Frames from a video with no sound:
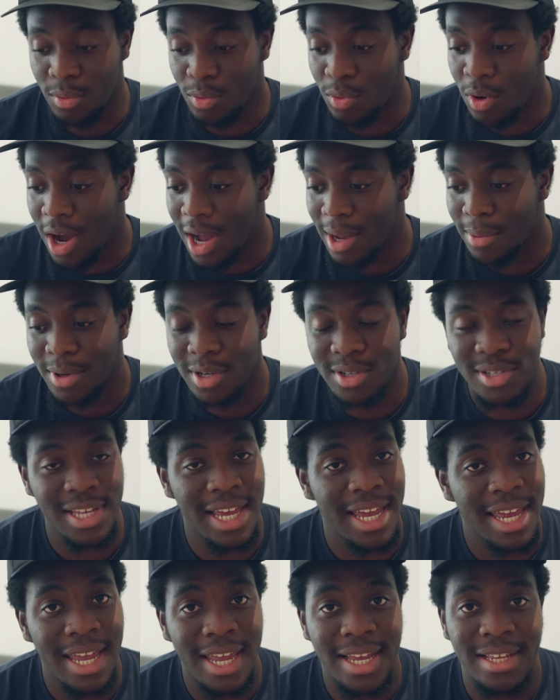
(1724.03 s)
What I will
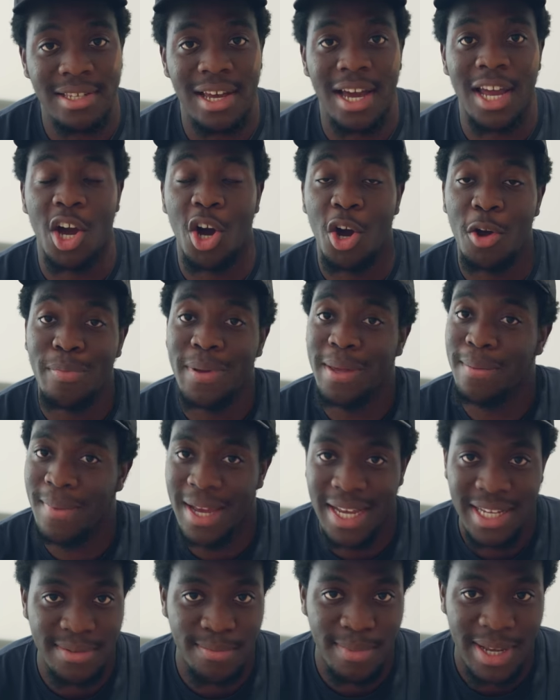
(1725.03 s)
say is I hope he
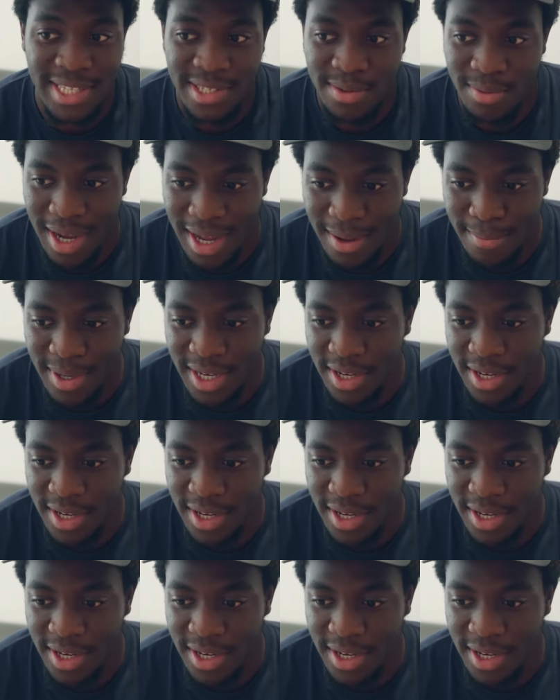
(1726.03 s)
makes menswear